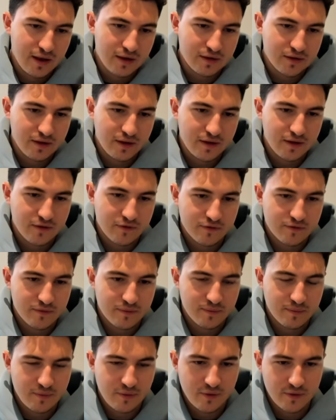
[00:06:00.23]
analytics
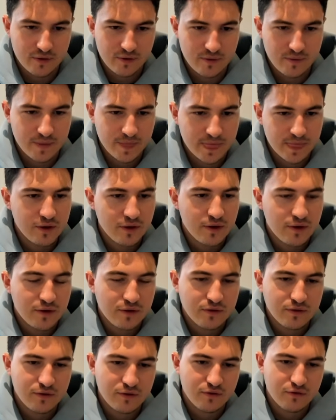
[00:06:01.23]
portal
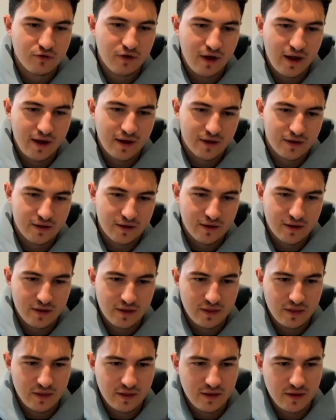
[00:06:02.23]
to track
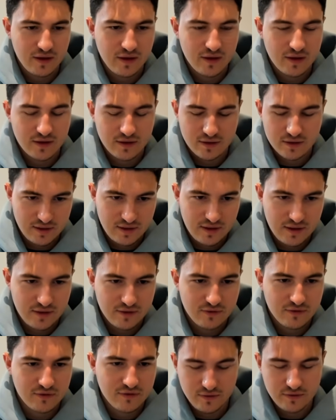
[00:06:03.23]

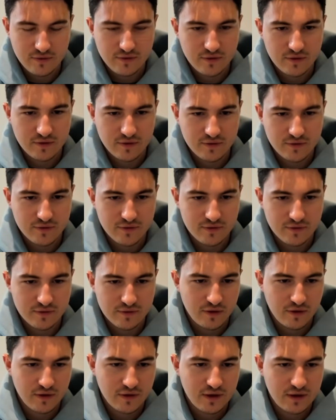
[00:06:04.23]
each user's
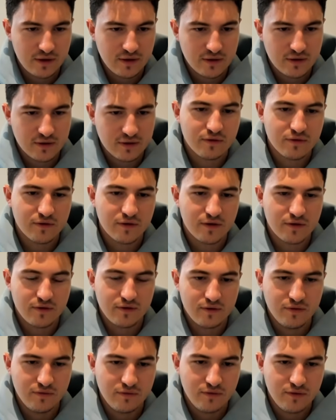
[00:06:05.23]
journey,
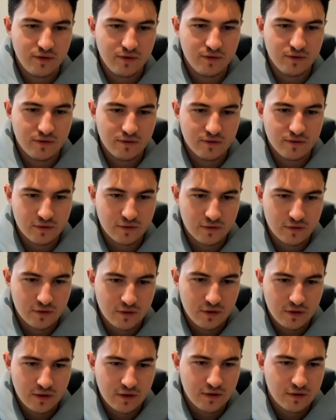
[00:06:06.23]
to view,
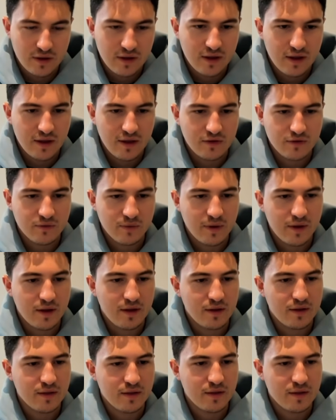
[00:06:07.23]
as
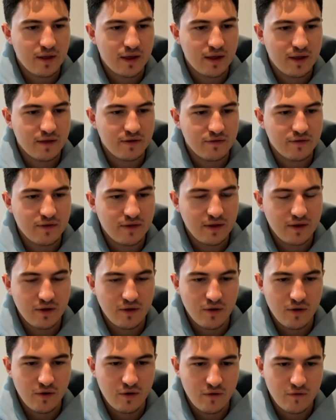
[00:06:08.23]
well as the
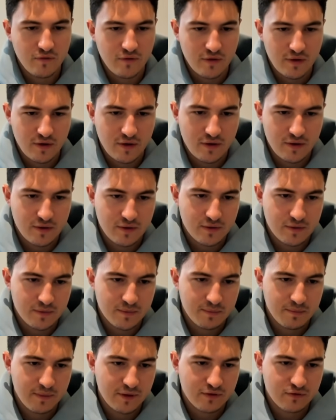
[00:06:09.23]
overall
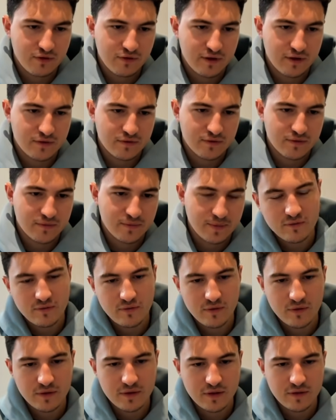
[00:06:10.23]
metrics
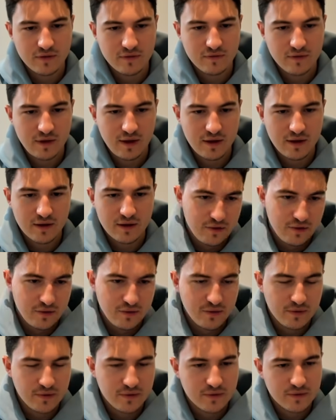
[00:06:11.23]
for this deck.
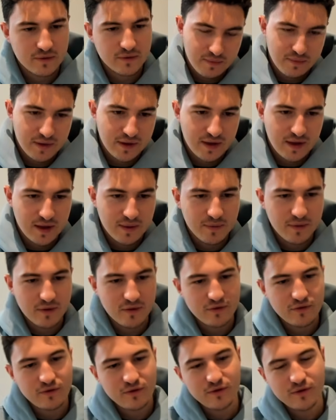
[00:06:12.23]
Two, be able
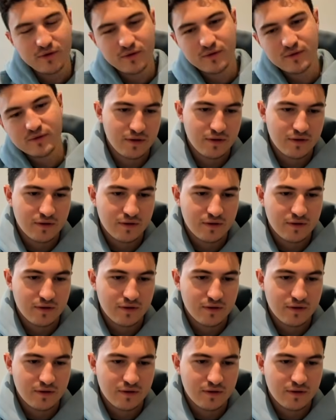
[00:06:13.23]
to